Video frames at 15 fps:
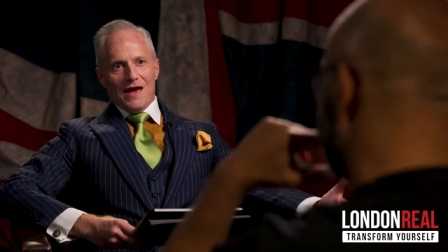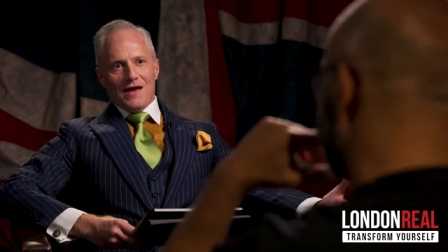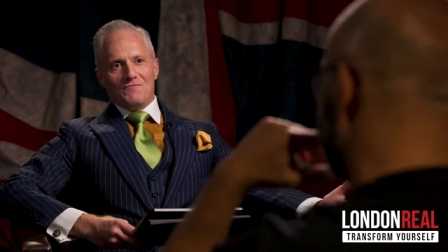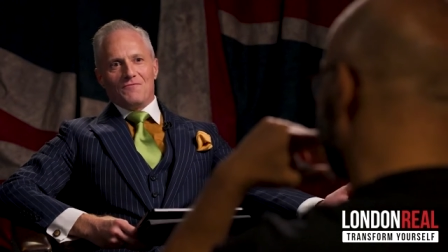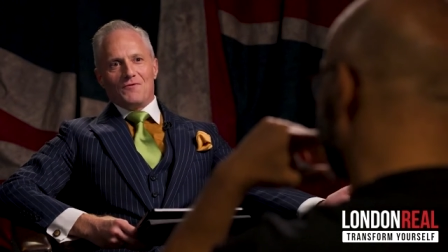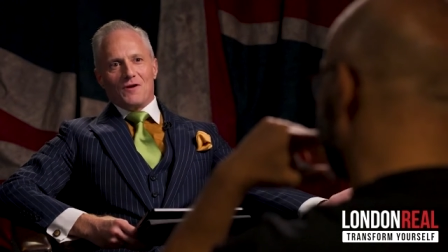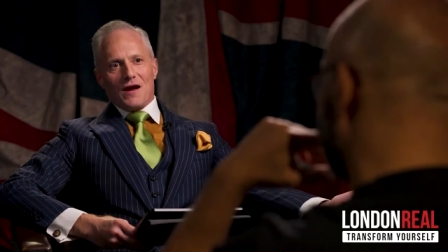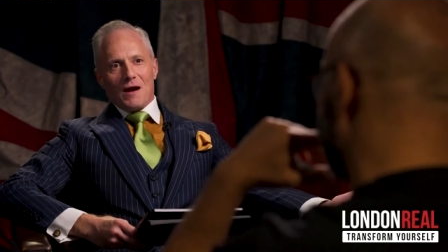
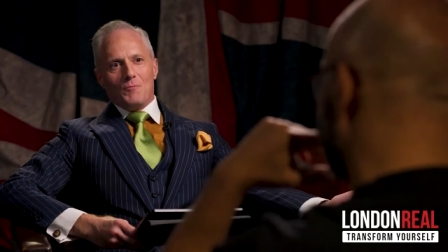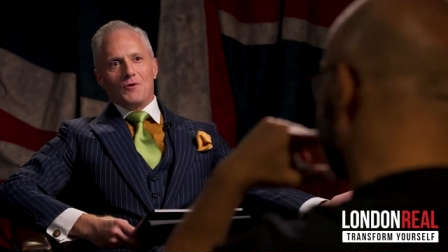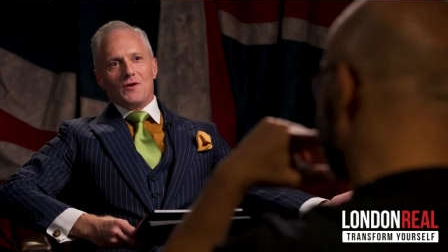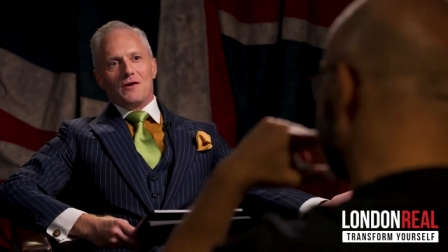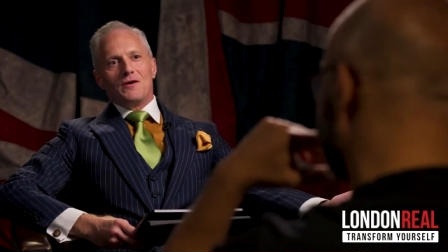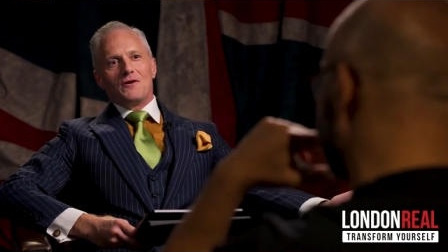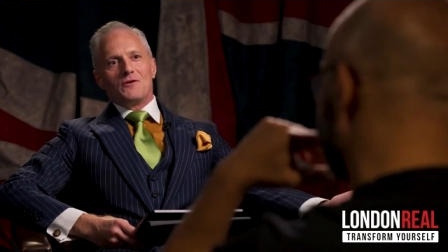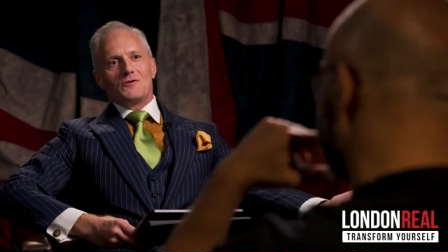And for a couple
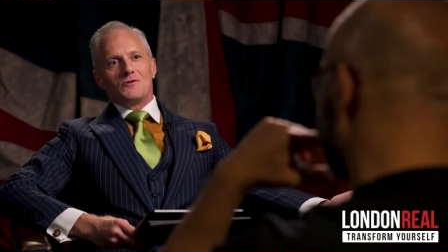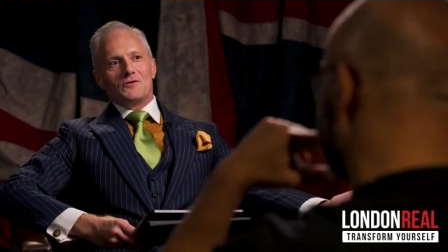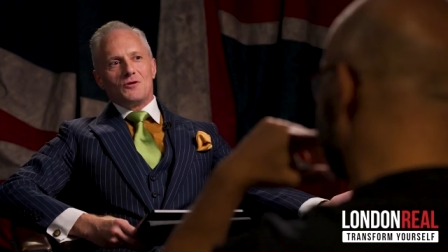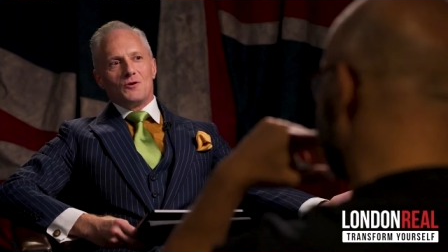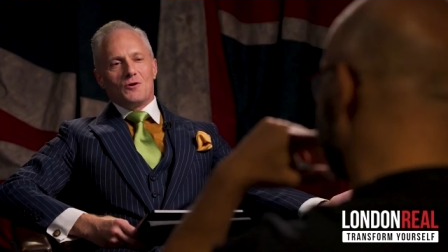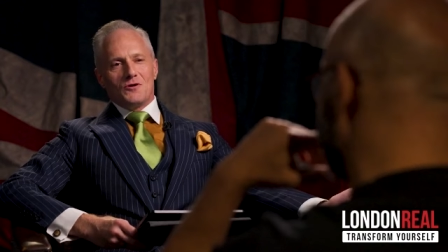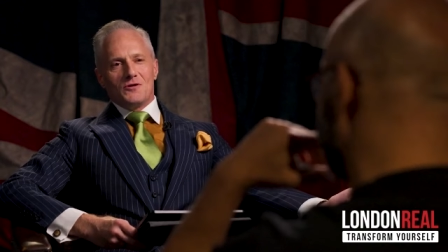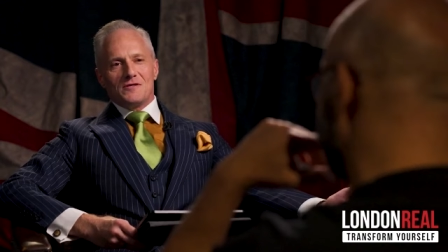of years,
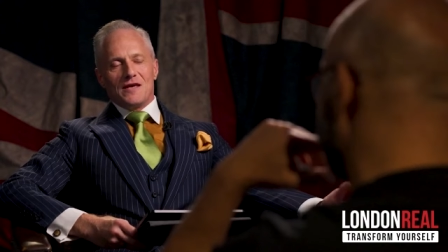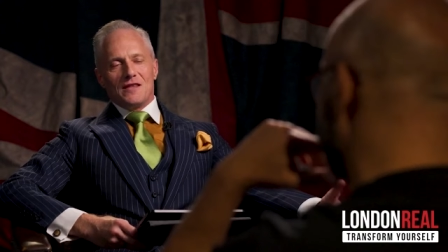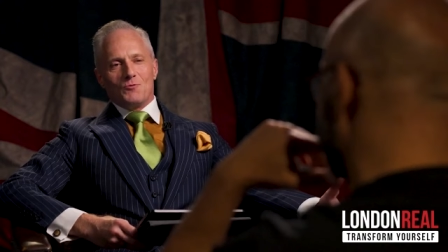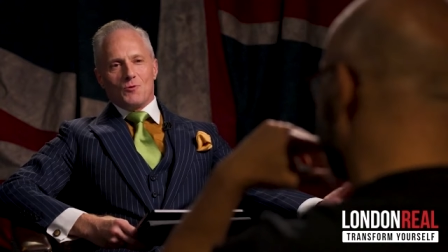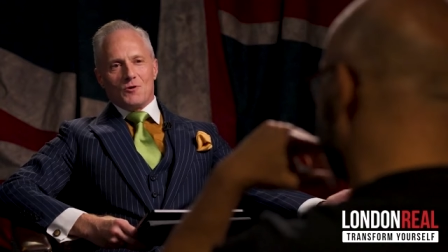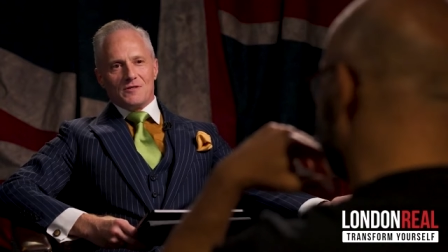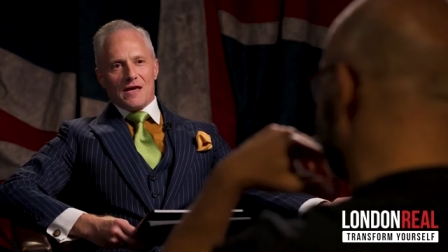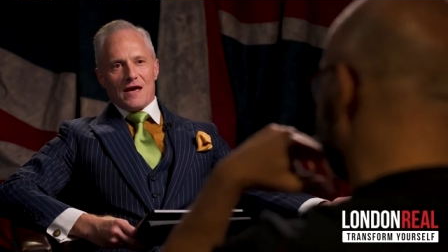you couldn't say the
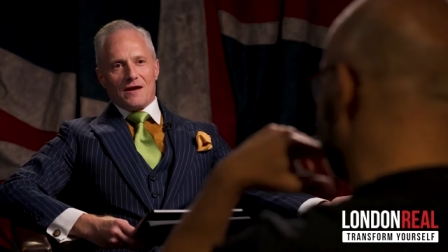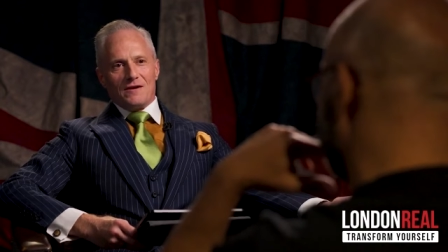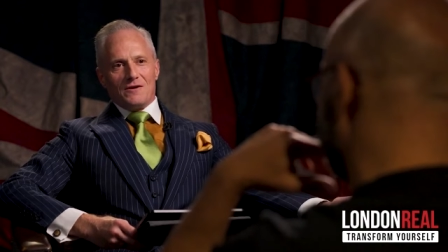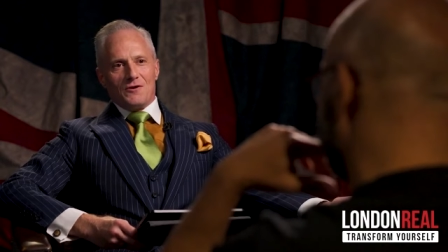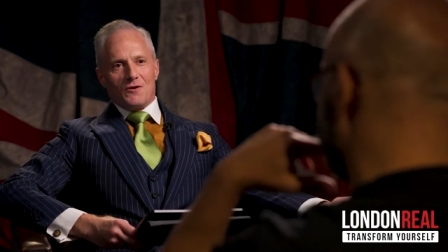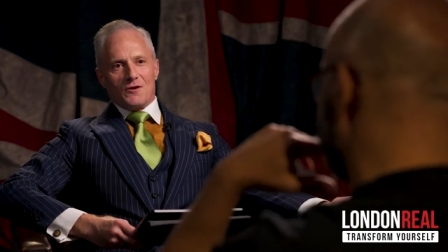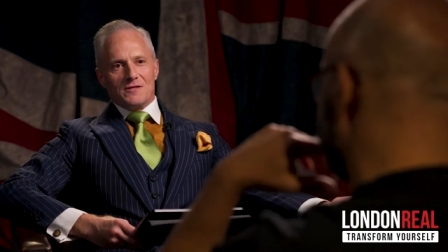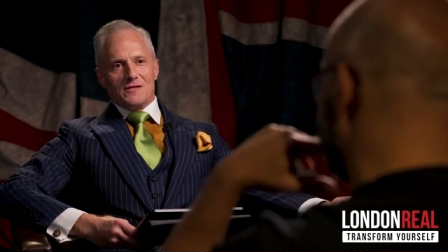word tech
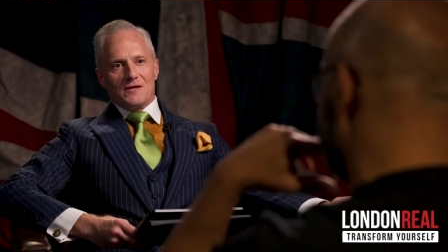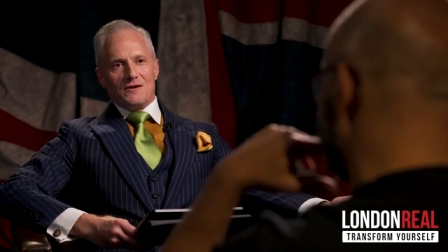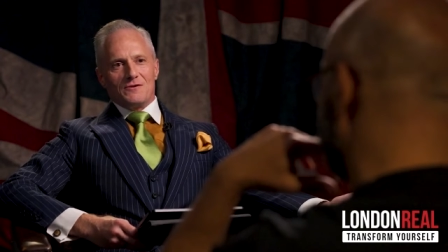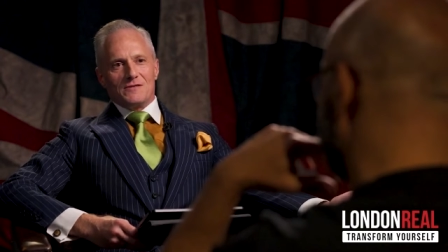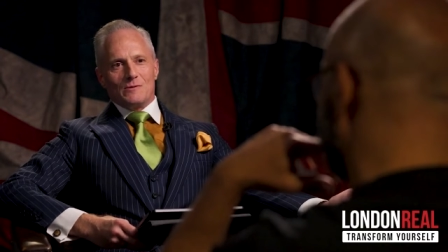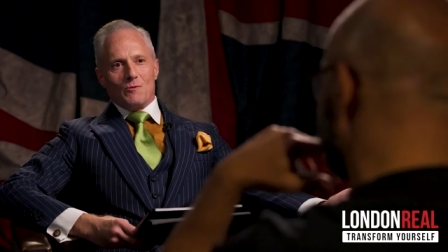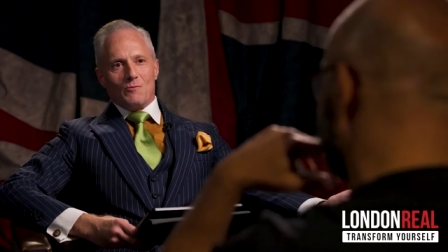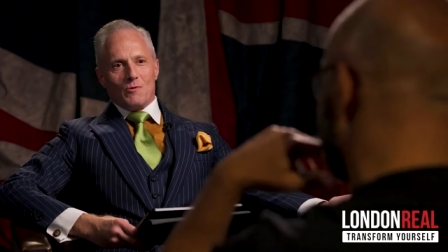in New York City,
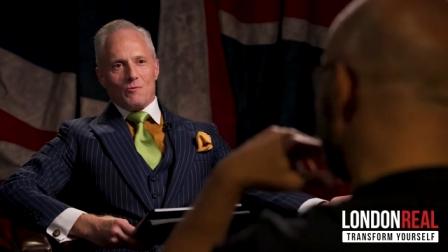or someone